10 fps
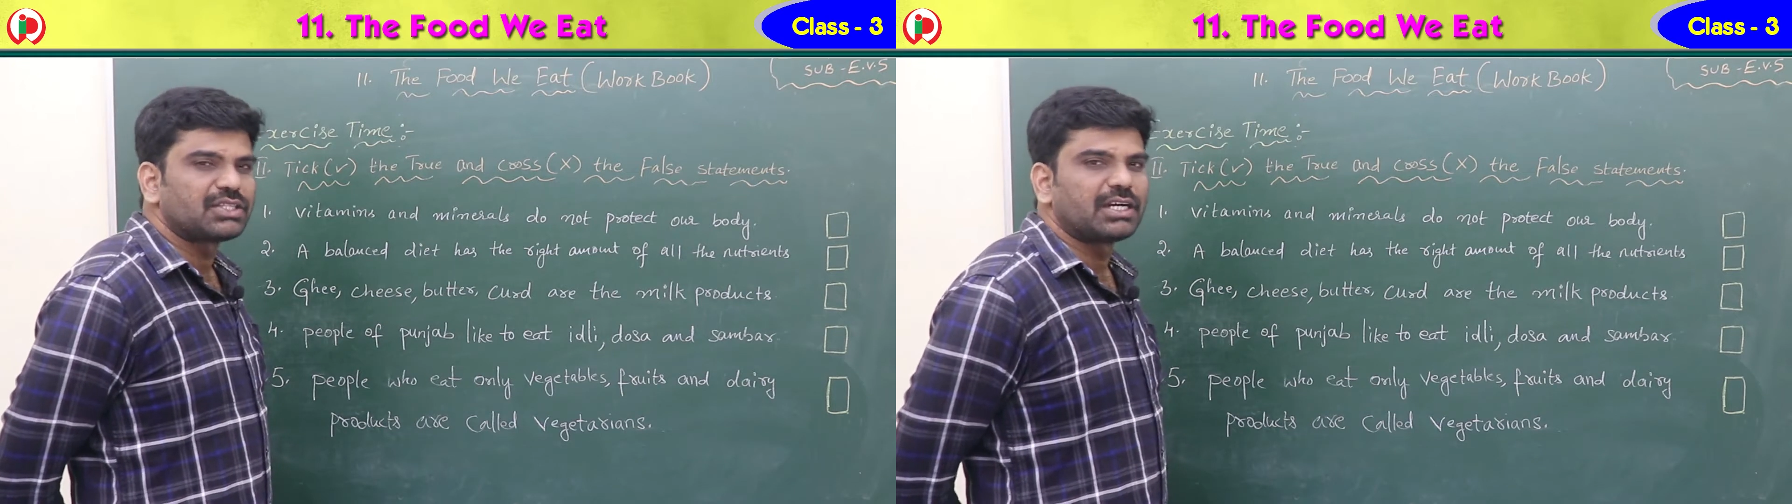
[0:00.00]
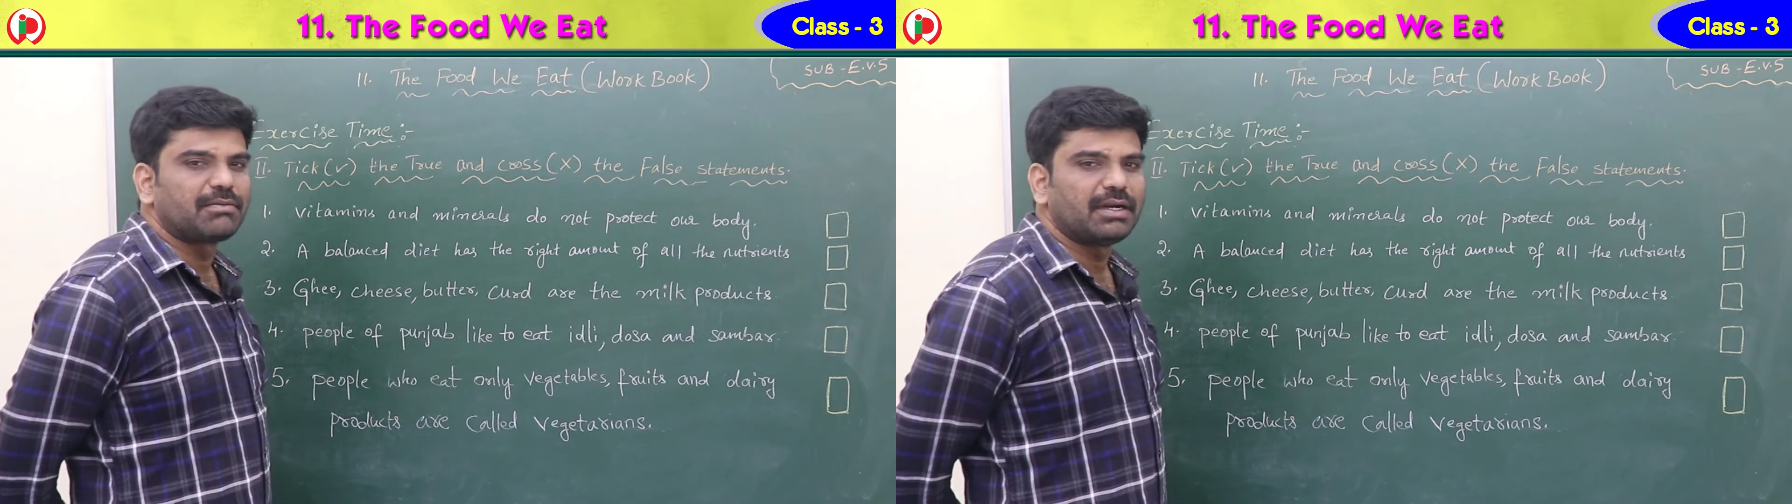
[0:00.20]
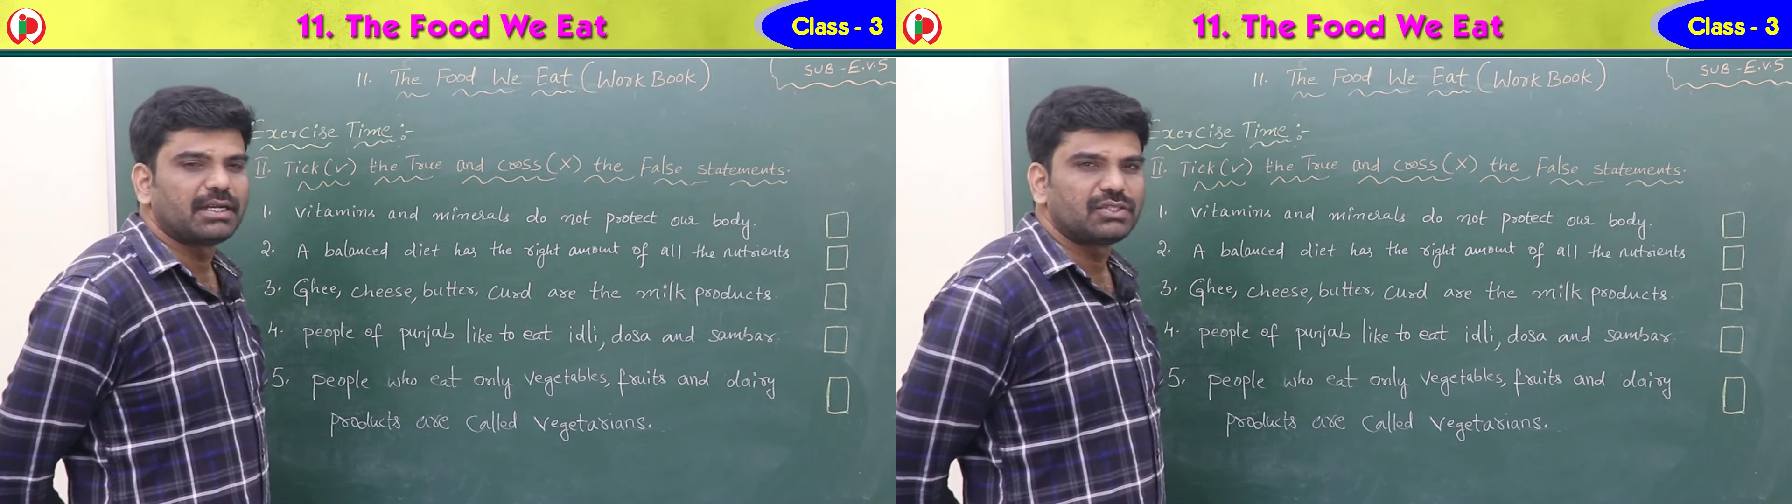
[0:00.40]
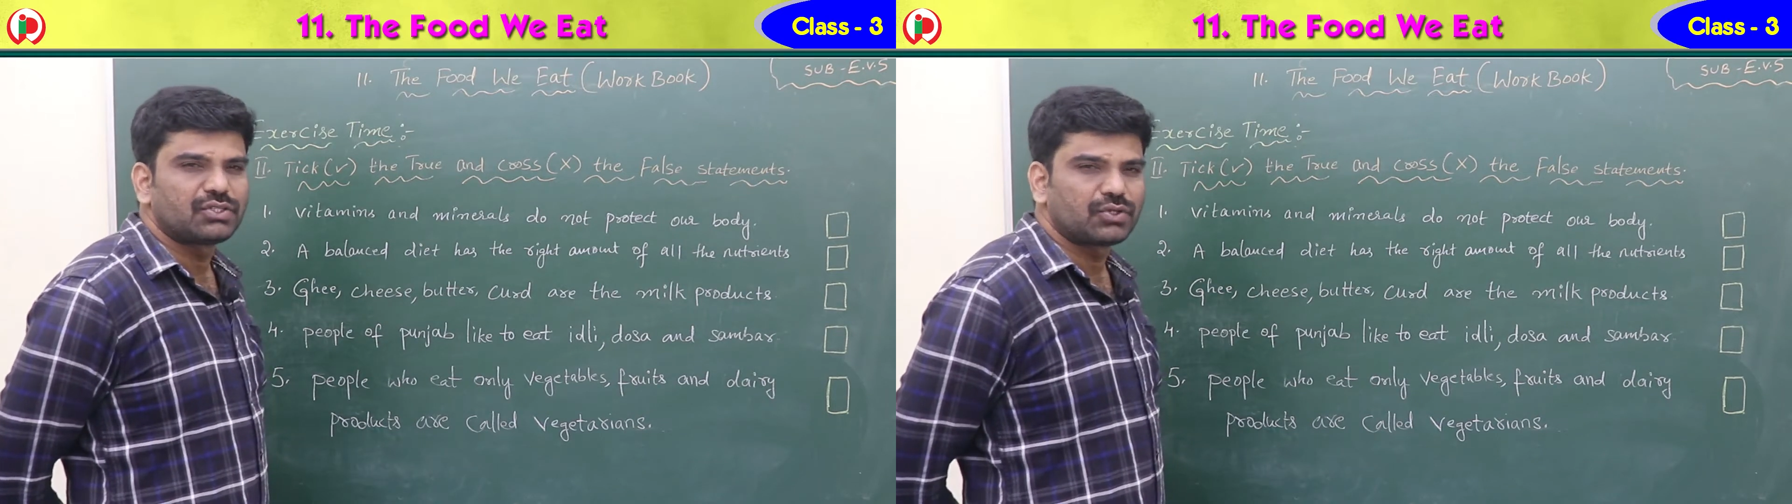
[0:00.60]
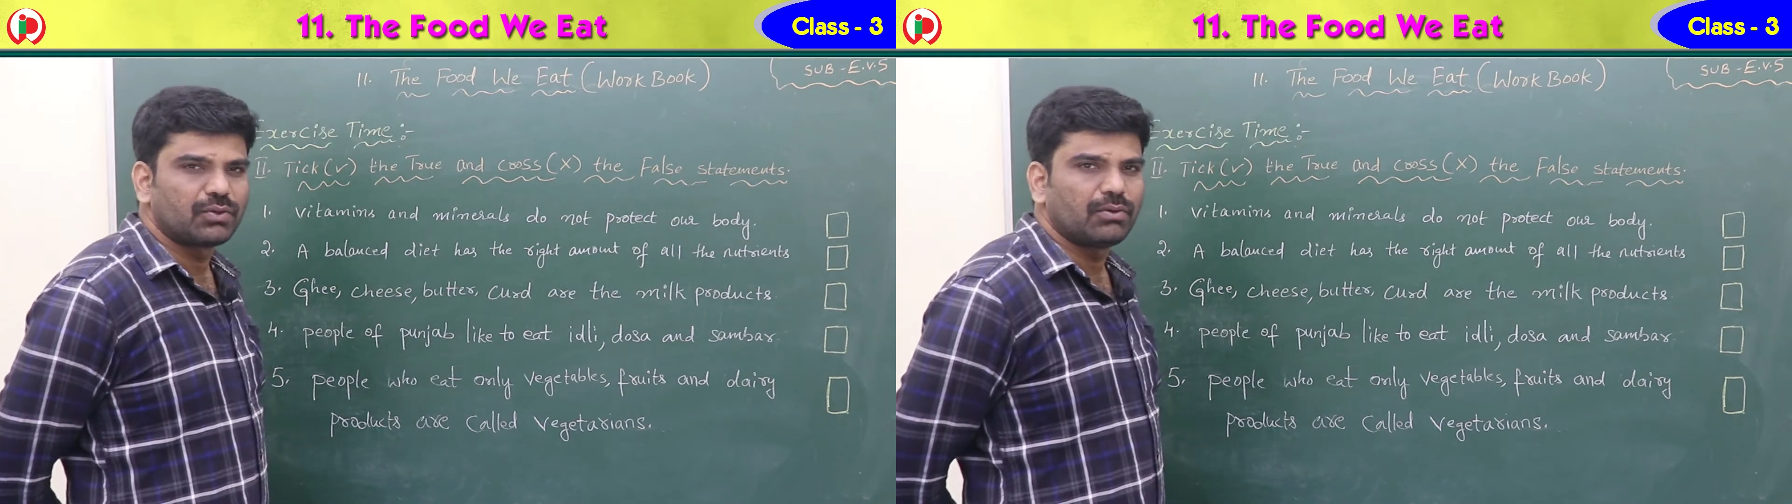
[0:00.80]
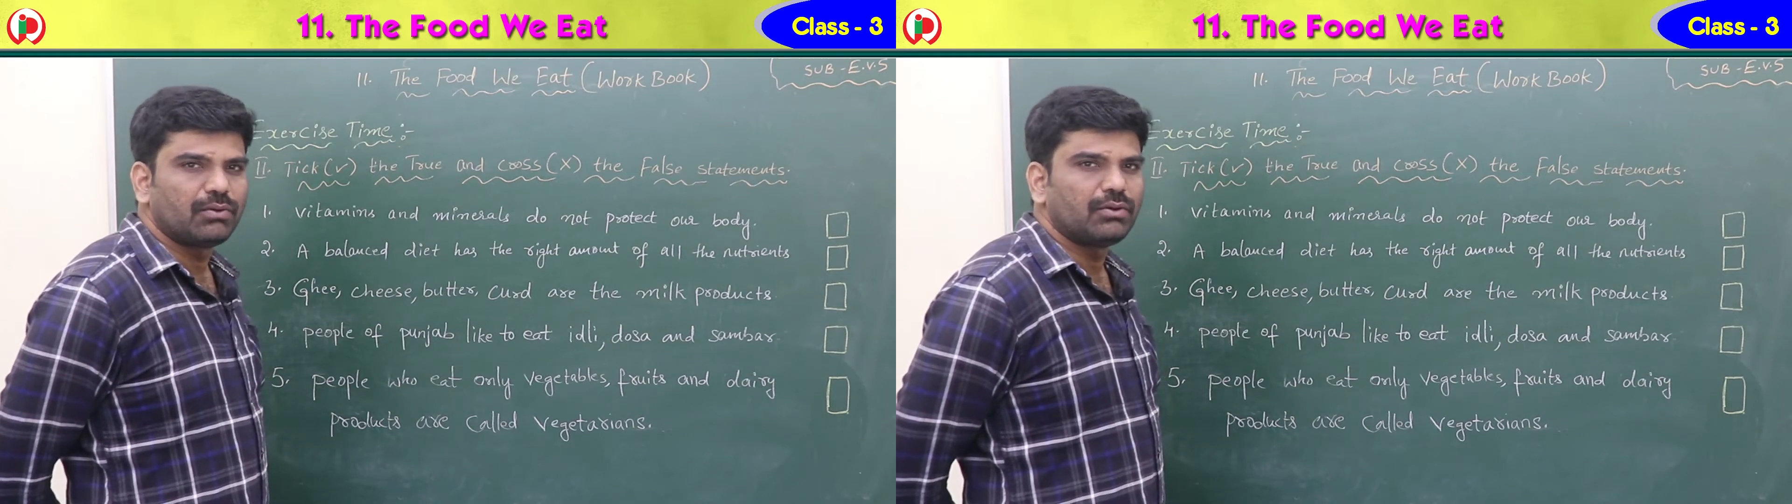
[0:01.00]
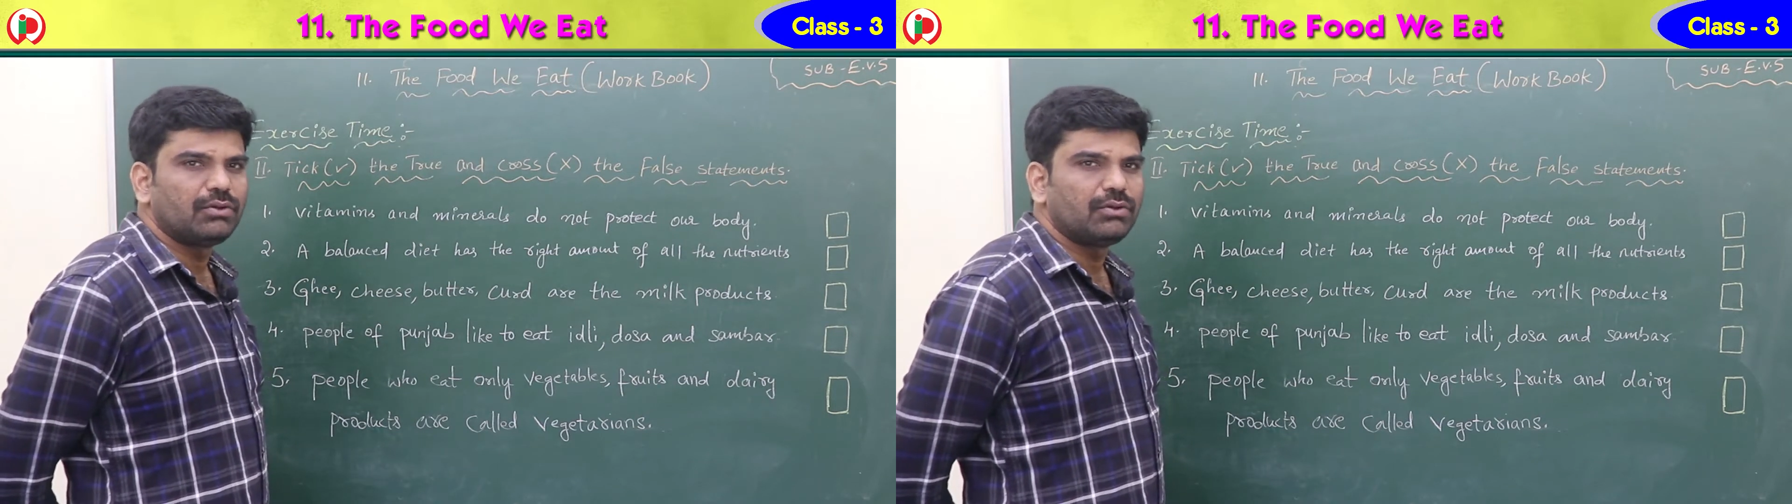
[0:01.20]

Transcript: statement is true,